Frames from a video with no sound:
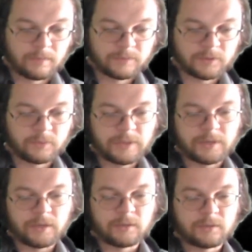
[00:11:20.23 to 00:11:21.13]
So we
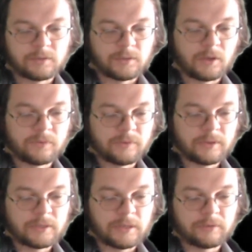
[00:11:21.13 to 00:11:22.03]
can solve for
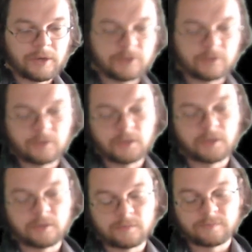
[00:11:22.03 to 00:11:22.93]
the acceleration of the
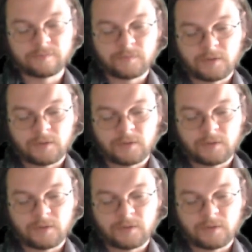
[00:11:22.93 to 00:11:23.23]
gun,